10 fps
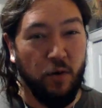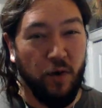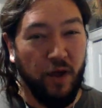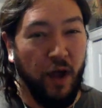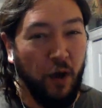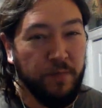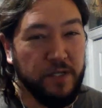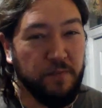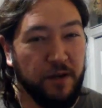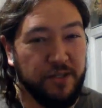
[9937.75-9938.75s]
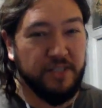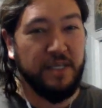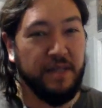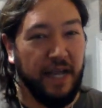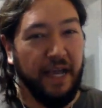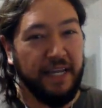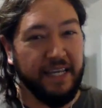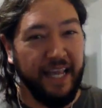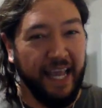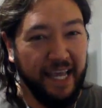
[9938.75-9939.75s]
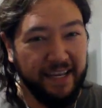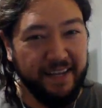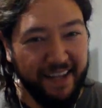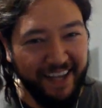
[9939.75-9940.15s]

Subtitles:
helped as much as he kind of can,